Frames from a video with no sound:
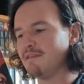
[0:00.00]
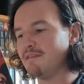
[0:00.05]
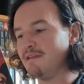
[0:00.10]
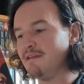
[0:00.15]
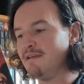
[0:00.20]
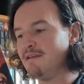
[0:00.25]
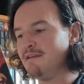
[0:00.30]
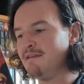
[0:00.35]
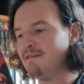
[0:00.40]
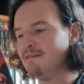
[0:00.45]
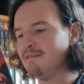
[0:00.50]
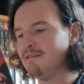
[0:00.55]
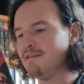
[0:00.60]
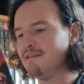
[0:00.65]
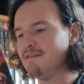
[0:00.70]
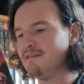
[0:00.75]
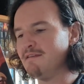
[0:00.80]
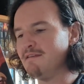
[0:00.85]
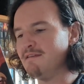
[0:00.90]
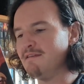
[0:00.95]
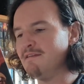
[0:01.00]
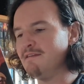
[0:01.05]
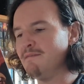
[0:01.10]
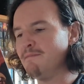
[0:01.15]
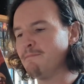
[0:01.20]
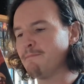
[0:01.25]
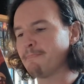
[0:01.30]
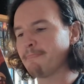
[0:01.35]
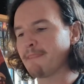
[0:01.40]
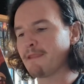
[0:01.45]
They, like
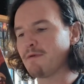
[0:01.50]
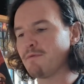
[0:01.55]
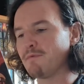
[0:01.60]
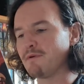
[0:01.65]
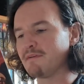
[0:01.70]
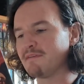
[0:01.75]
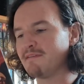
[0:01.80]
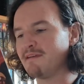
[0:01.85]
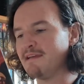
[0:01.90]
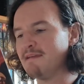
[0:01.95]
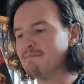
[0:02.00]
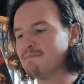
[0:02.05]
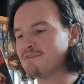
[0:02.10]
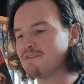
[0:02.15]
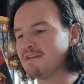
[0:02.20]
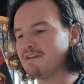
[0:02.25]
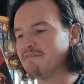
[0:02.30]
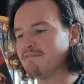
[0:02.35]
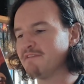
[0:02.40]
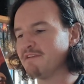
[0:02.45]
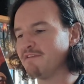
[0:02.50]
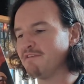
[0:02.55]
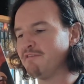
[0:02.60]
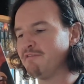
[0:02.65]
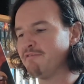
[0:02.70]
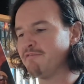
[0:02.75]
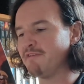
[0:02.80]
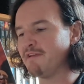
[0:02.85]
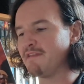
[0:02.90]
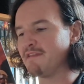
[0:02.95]
he, were time-served
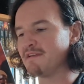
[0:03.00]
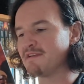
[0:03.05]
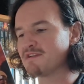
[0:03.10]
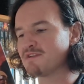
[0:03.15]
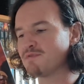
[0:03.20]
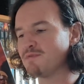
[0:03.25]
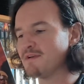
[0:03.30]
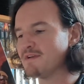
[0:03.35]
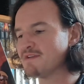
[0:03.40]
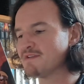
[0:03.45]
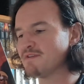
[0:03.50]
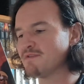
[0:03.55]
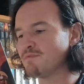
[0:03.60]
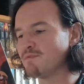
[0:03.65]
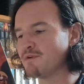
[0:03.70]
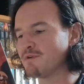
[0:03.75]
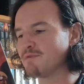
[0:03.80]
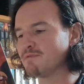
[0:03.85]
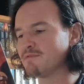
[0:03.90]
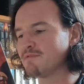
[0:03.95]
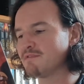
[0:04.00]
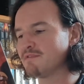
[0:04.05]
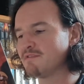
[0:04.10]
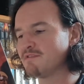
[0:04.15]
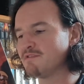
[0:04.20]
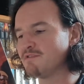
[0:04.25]
enough in this twisted world